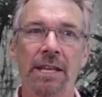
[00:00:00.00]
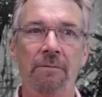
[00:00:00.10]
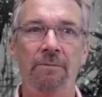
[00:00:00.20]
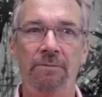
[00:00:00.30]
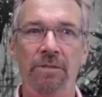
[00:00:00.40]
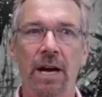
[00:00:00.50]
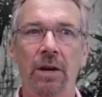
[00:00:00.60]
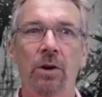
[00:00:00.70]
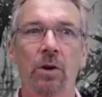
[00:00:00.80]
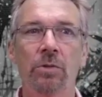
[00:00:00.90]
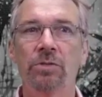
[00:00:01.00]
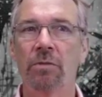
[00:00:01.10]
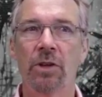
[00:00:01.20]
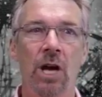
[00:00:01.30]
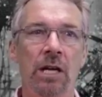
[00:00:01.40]
a fire hose
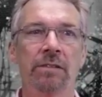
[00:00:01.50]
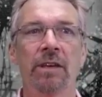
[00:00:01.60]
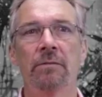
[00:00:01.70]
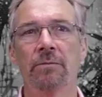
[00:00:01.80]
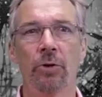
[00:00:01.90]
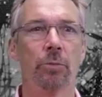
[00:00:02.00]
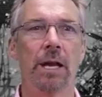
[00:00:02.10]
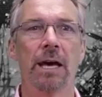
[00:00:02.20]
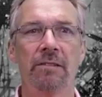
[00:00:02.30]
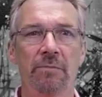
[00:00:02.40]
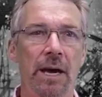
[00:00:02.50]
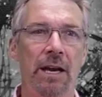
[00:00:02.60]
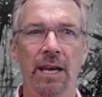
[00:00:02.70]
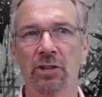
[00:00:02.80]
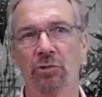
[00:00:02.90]
of content verbalized by a
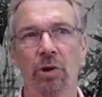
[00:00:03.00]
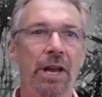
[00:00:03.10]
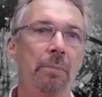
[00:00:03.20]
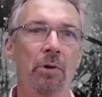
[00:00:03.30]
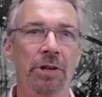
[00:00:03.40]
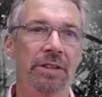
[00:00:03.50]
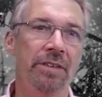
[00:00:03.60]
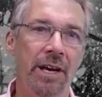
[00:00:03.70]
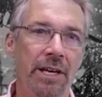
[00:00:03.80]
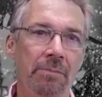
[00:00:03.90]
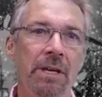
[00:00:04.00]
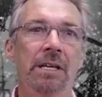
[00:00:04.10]
lecturer at a point in time,